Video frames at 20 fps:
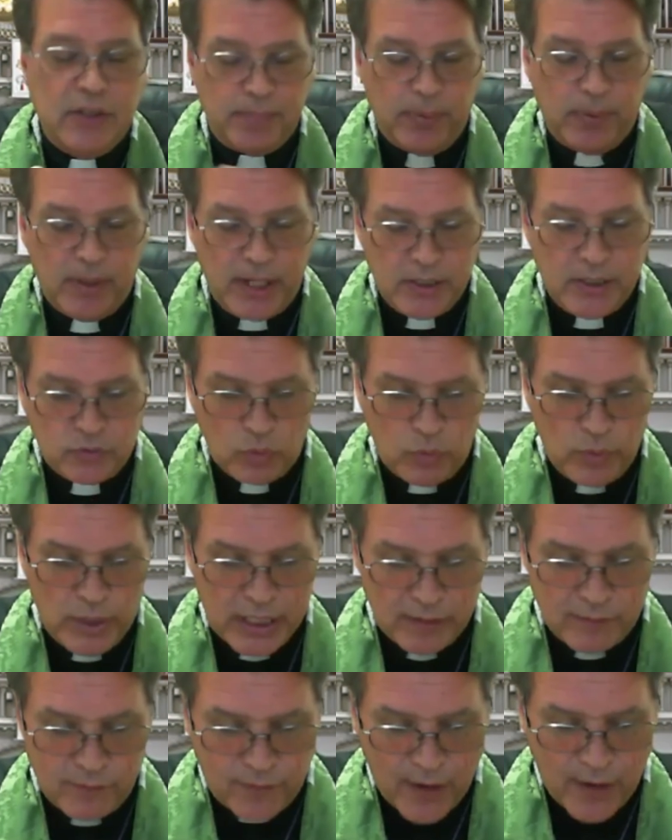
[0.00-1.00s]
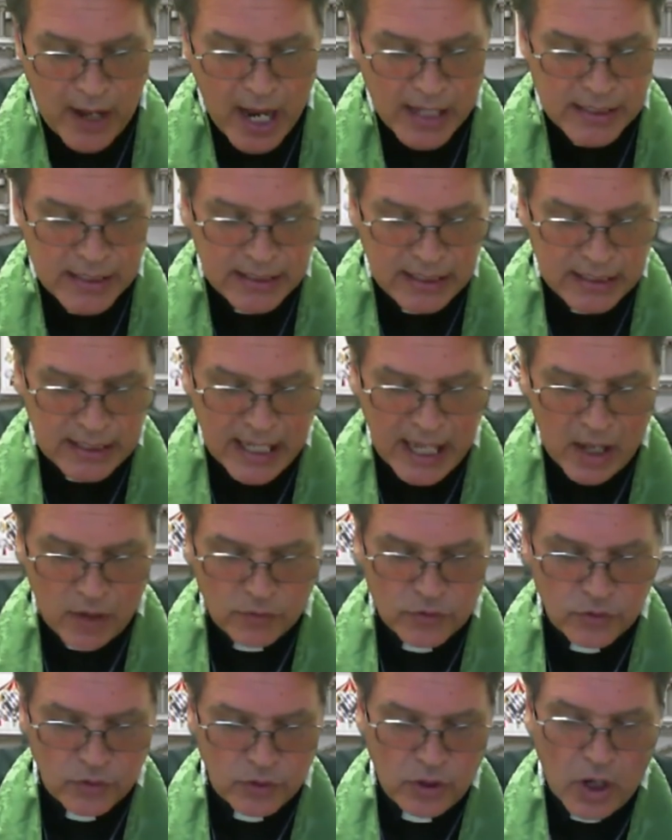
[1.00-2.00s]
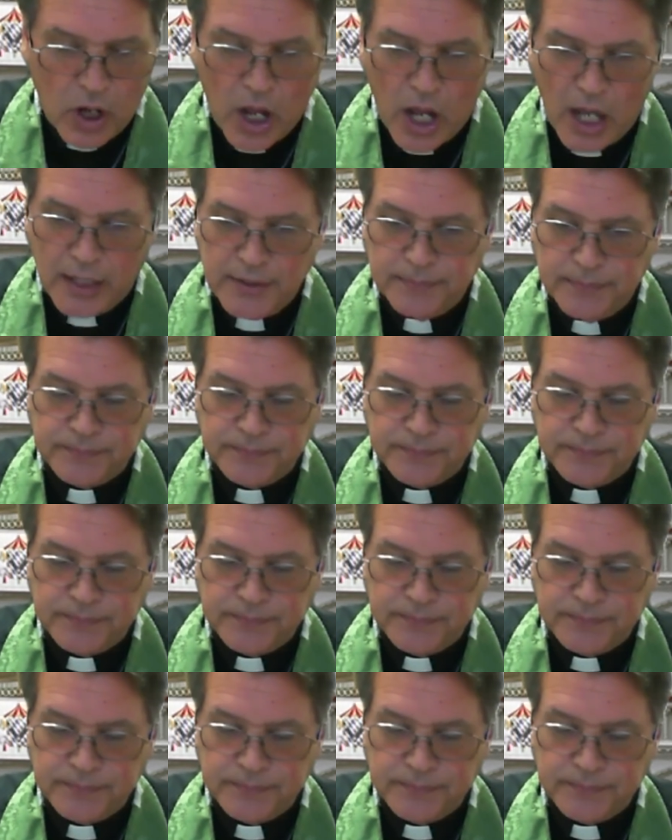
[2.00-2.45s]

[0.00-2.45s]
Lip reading: place where we can find and encounter God.